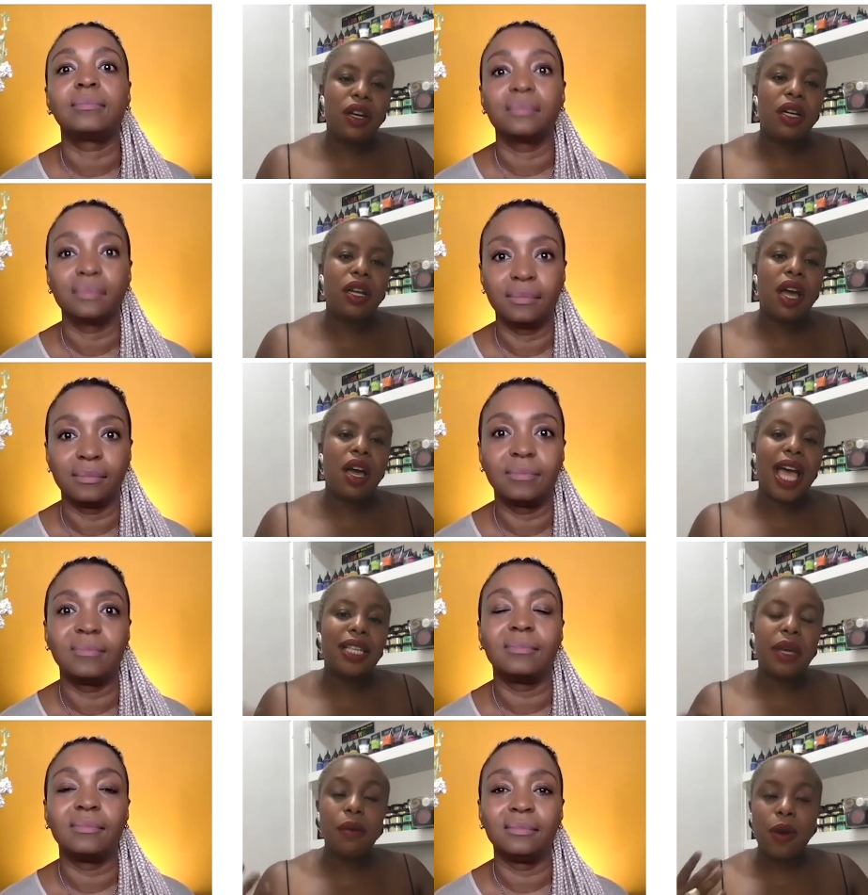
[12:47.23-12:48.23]
Speaker 1: Uh, as
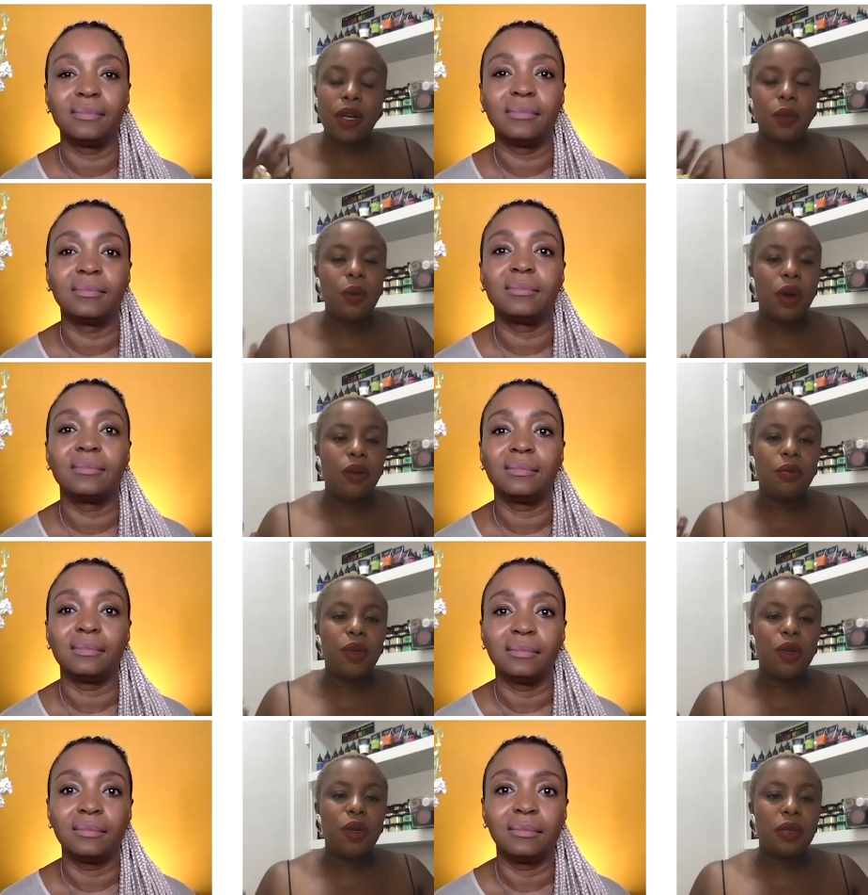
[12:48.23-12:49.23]
makeup artists, we work with
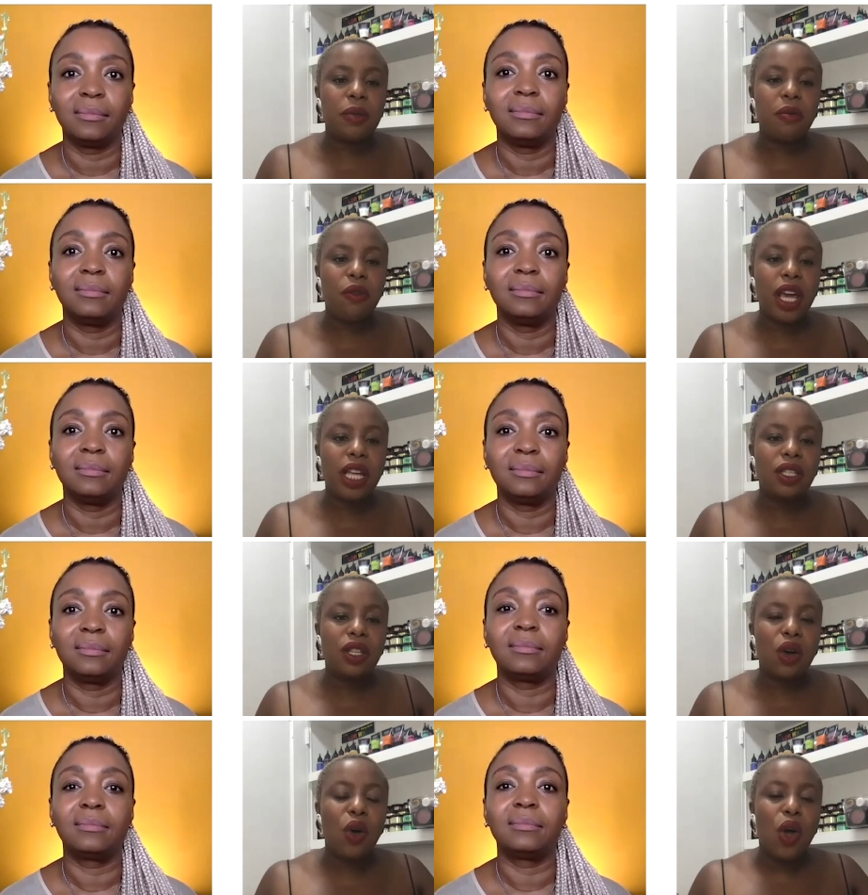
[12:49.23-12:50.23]
mucous membranes, so
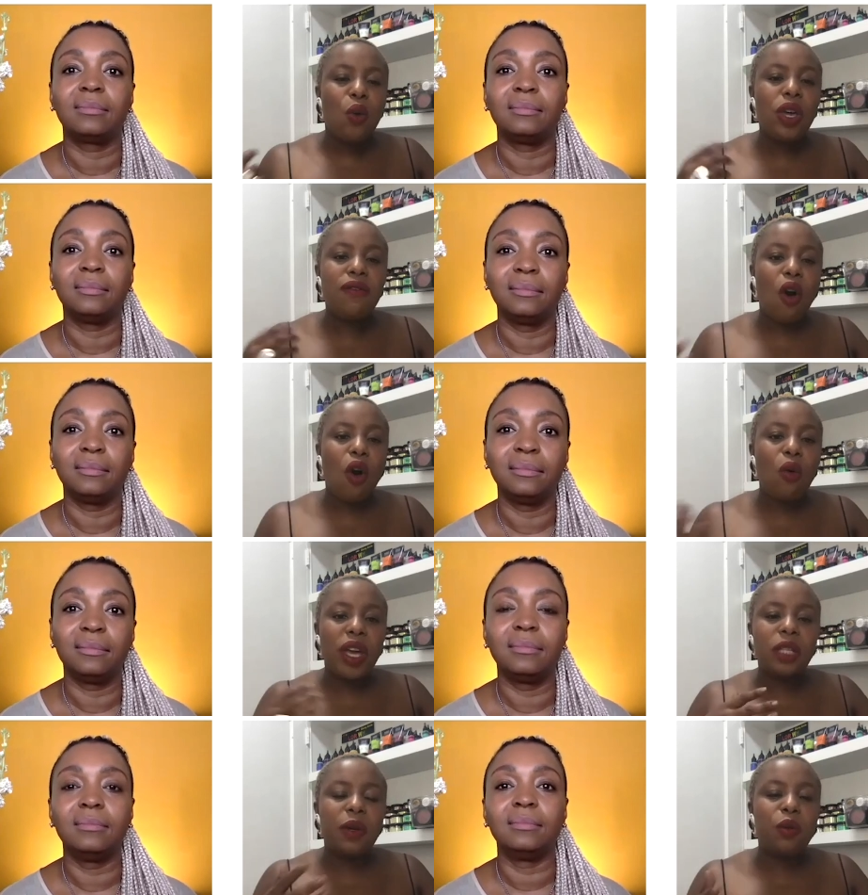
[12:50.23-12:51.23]
we've always
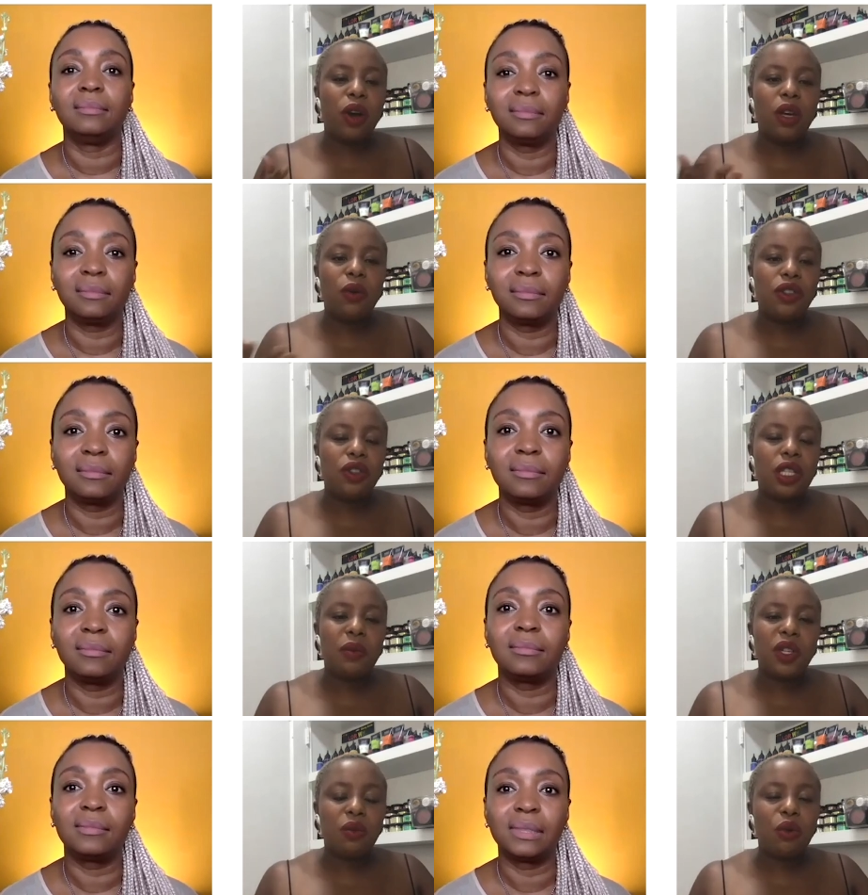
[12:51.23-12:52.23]
been working with
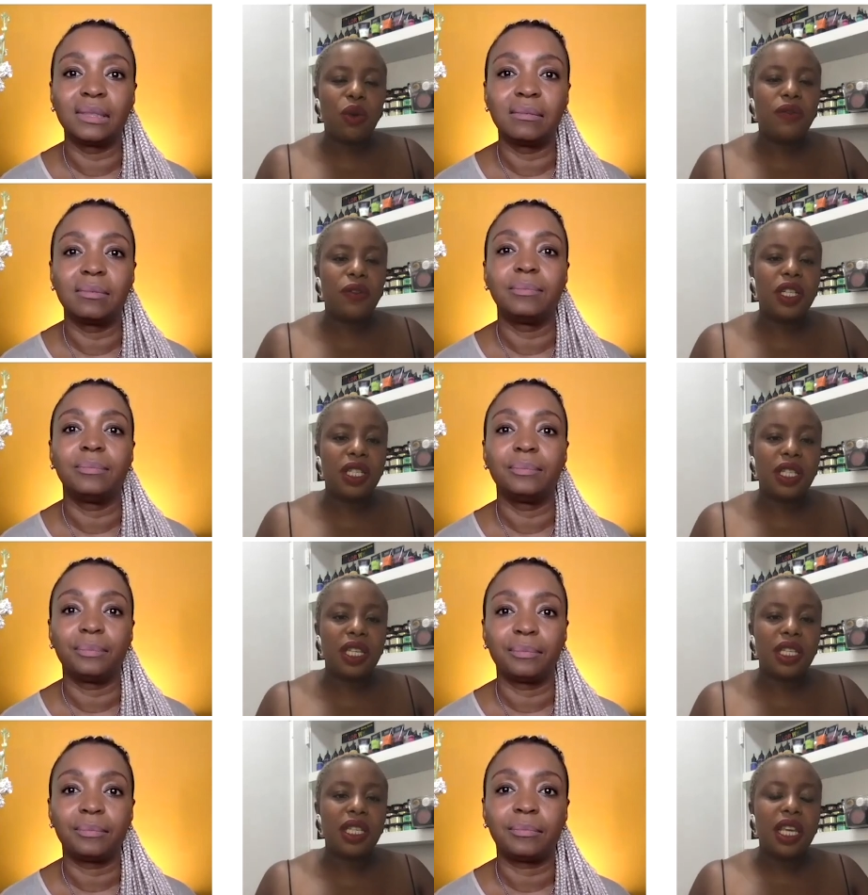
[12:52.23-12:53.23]
transmission points for
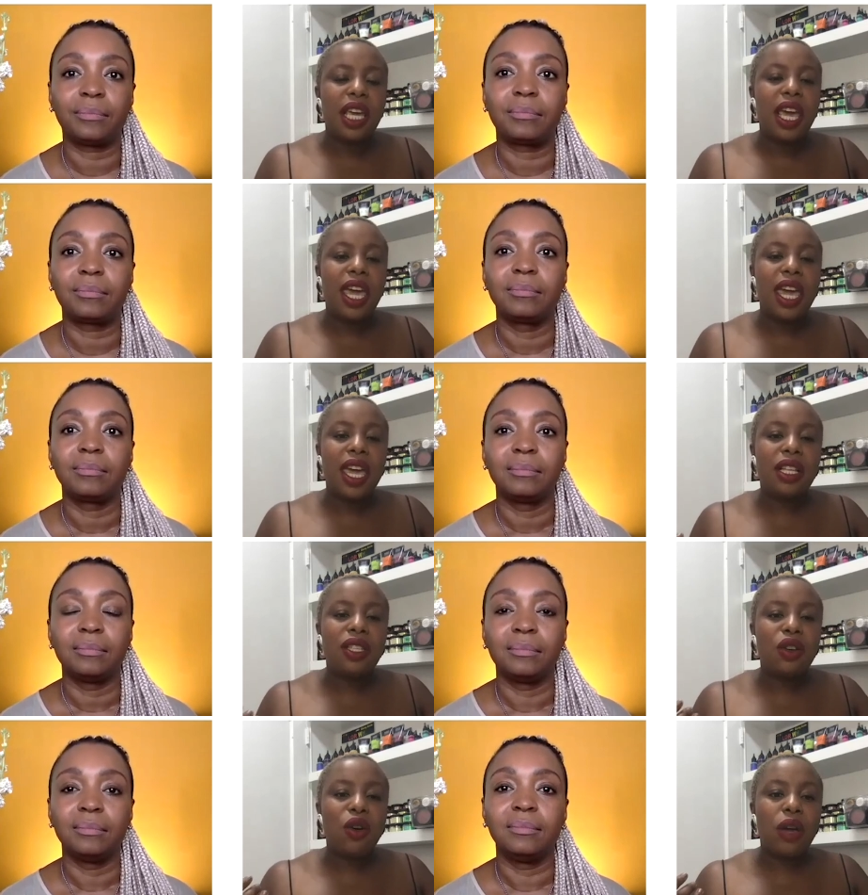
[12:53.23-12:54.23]
disease, and
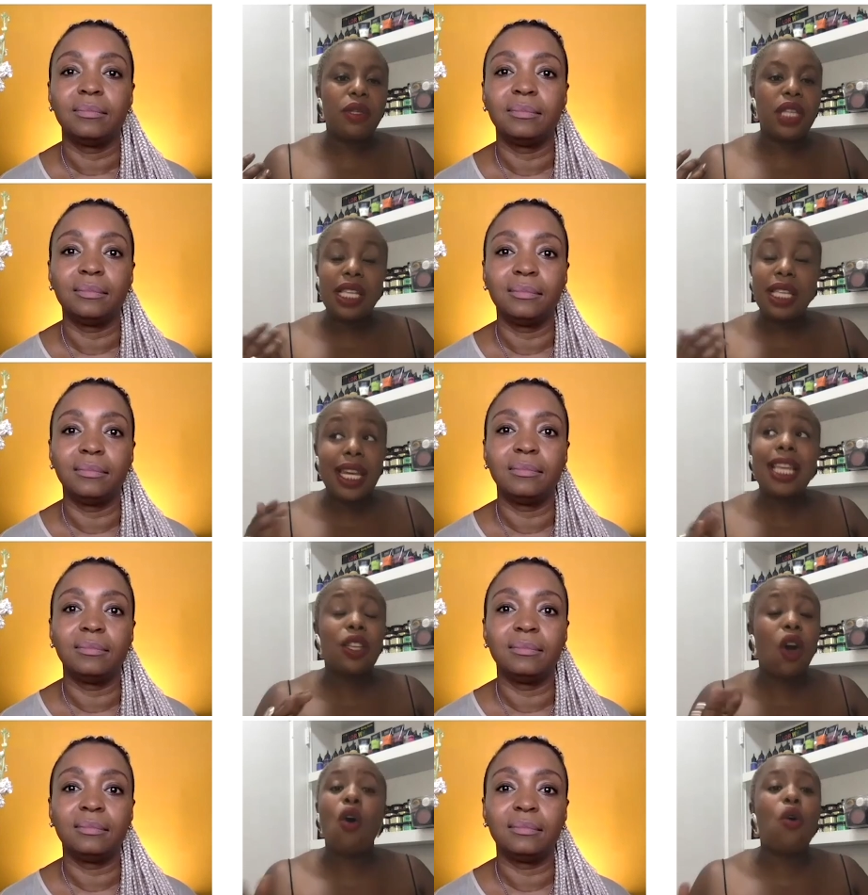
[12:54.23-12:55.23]
so it was. It, it has
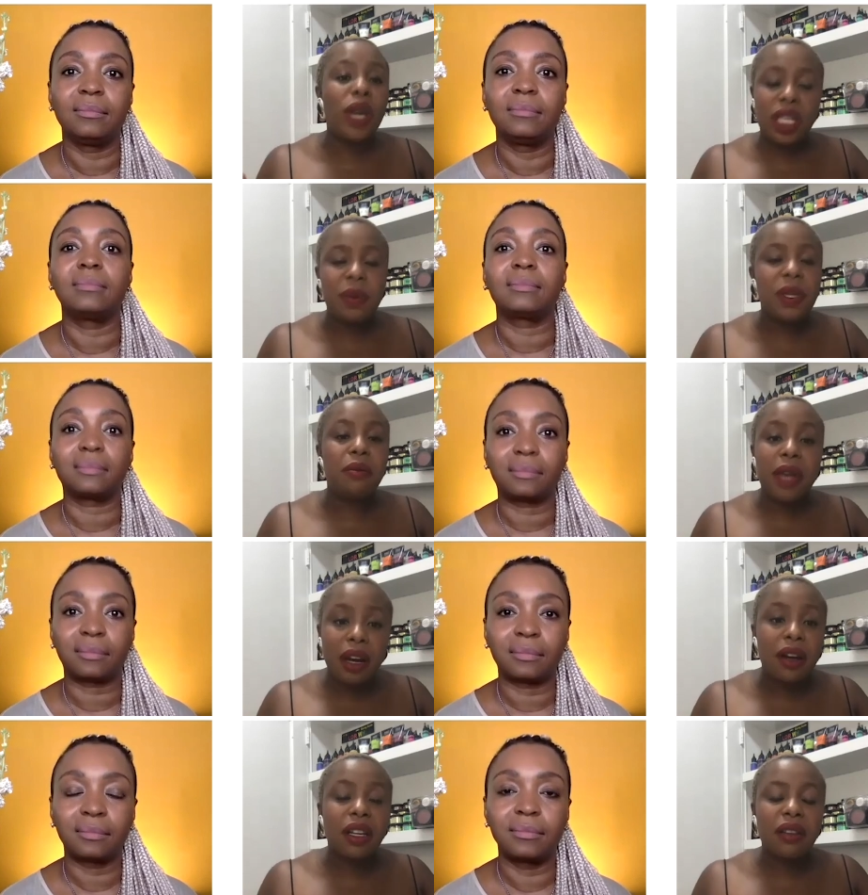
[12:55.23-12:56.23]
always been
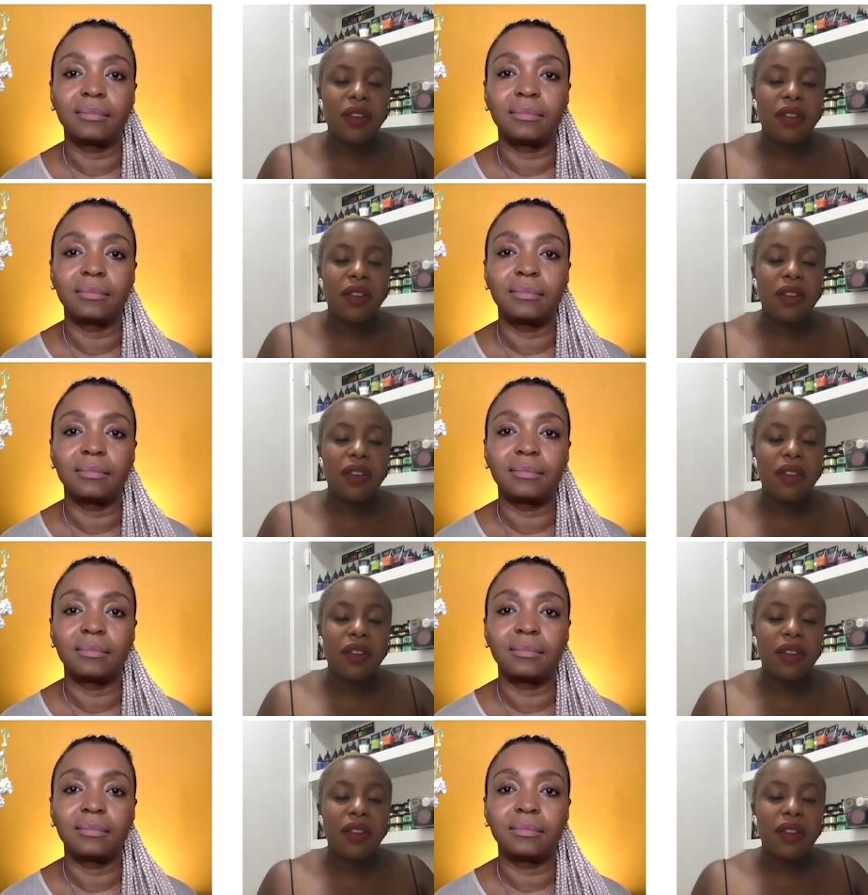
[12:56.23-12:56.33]
imperative